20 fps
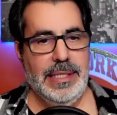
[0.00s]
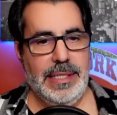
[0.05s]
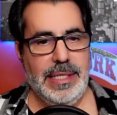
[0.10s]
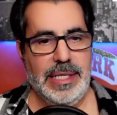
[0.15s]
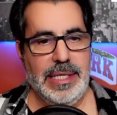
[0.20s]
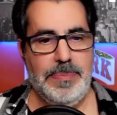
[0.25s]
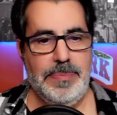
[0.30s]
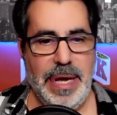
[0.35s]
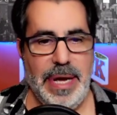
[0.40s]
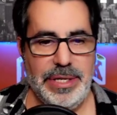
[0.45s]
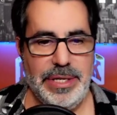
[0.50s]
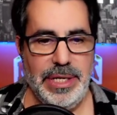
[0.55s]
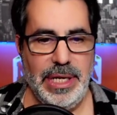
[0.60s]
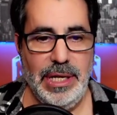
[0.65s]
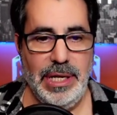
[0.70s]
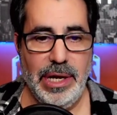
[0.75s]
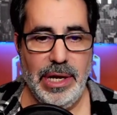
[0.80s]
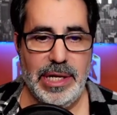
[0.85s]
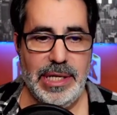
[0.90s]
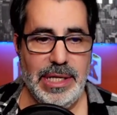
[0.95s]
Especially,
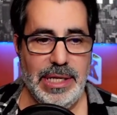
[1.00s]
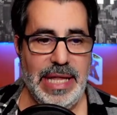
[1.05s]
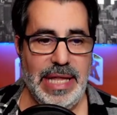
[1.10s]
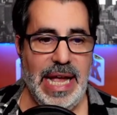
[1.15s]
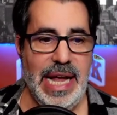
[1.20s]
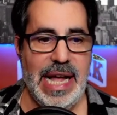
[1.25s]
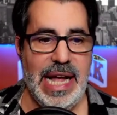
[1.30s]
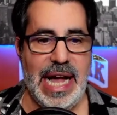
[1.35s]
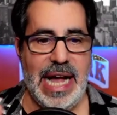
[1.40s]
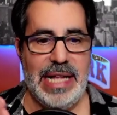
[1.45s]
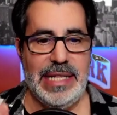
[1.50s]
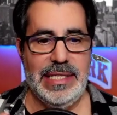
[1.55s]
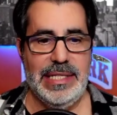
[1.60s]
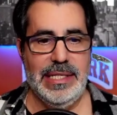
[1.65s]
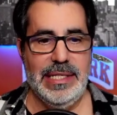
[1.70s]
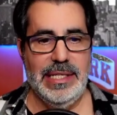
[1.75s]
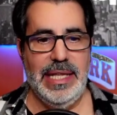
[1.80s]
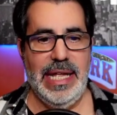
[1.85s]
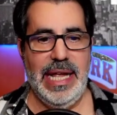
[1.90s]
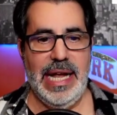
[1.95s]
look, they got
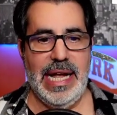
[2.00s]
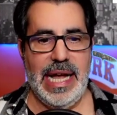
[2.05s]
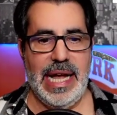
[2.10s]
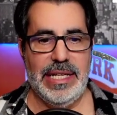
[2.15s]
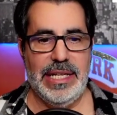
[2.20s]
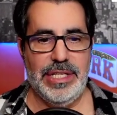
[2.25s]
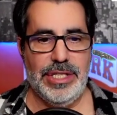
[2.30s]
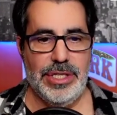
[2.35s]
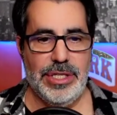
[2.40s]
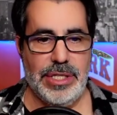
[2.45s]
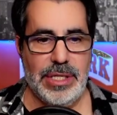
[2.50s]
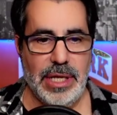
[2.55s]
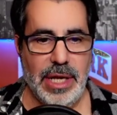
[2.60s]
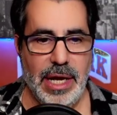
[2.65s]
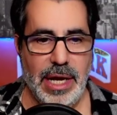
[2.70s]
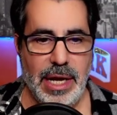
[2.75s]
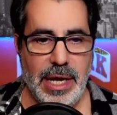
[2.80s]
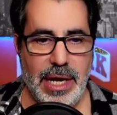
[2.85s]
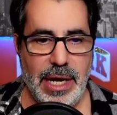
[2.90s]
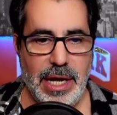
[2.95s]

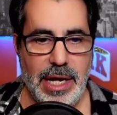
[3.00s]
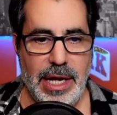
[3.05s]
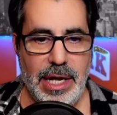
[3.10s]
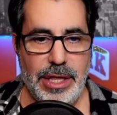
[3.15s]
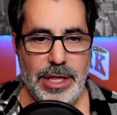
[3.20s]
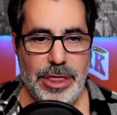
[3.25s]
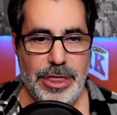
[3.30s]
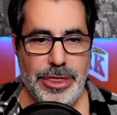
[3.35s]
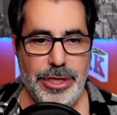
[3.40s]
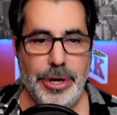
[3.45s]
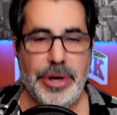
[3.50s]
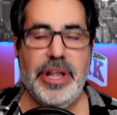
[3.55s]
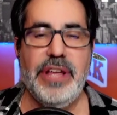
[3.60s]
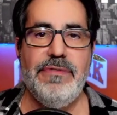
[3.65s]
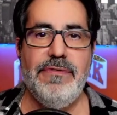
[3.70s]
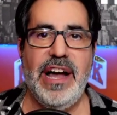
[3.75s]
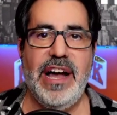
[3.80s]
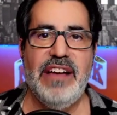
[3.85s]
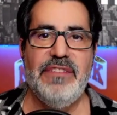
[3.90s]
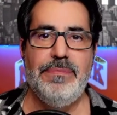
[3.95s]

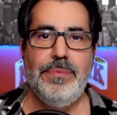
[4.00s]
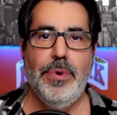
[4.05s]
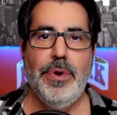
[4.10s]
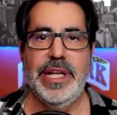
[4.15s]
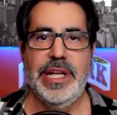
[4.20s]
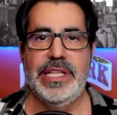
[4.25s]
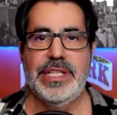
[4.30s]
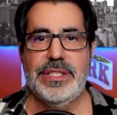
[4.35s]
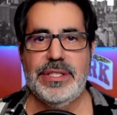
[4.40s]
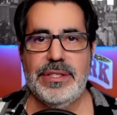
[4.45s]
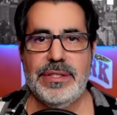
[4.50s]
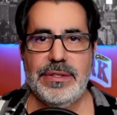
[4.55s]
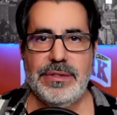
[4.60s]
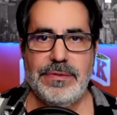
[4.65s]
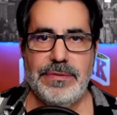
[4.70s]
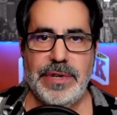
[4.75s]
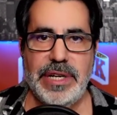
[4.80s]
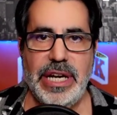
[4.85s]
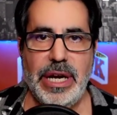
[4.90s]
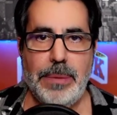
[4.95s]
35 points
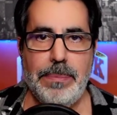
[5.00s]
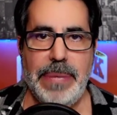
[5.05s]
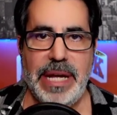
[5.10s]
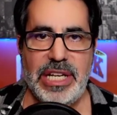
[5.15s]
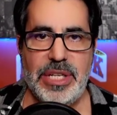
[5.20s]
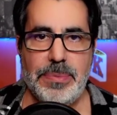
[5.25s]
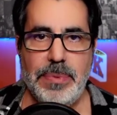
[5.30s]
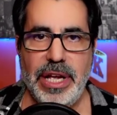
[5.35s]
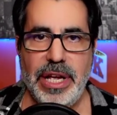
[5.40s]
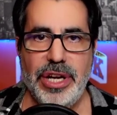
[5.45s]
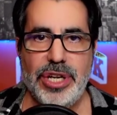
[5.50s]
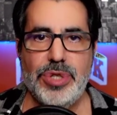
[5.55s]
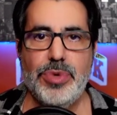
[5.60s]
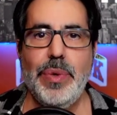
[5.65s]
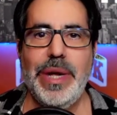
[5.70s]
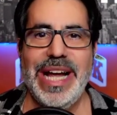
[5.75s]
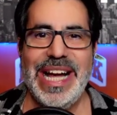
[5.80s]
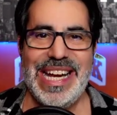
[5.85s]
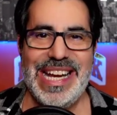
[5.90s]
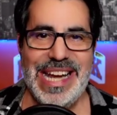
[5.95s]
from their bench players. We
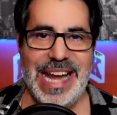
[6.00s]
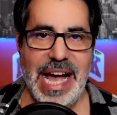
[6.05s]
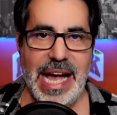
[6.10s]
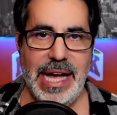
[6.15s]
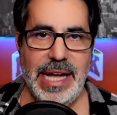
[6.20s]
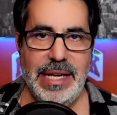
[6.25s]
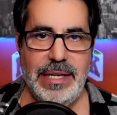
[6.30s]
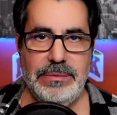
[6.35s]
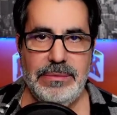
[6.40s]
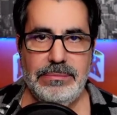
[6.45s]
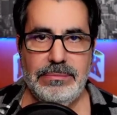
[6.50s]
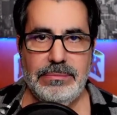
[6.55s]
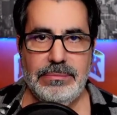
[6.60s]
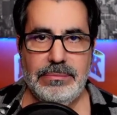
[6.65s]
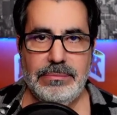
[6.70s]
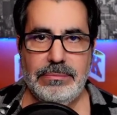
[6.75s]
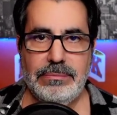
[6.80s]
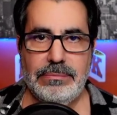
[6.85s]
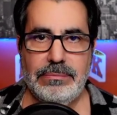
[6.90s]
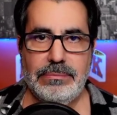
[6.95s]
got 9.
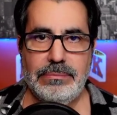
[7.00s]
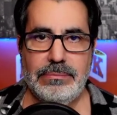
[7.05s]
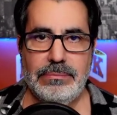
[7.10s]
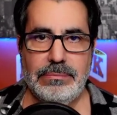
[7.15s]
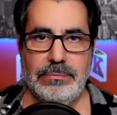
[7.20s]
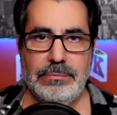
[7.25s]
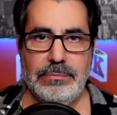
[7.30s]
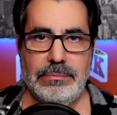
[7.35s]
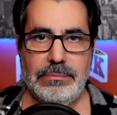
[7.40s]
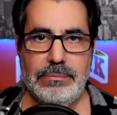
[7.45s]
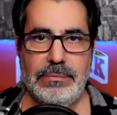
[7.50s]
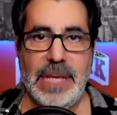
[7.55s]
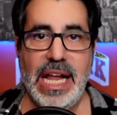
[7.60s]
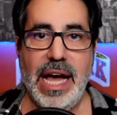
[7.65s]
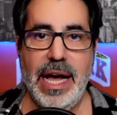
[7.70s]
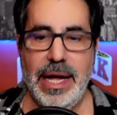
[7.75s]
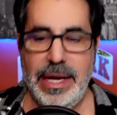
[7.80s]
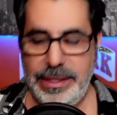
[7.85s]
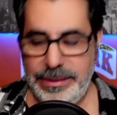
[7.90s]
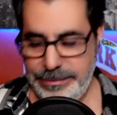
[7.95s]

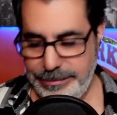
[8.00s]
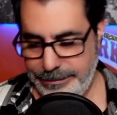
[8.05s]
9.